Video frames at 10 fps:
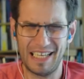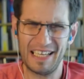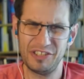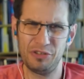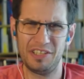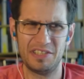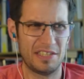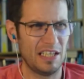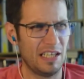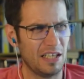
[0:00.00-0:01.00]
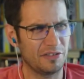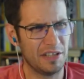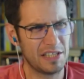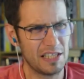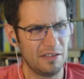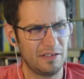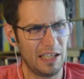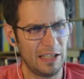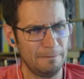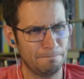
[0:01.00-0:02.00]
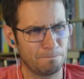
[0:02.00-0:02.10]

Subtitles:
as you can see here, there's something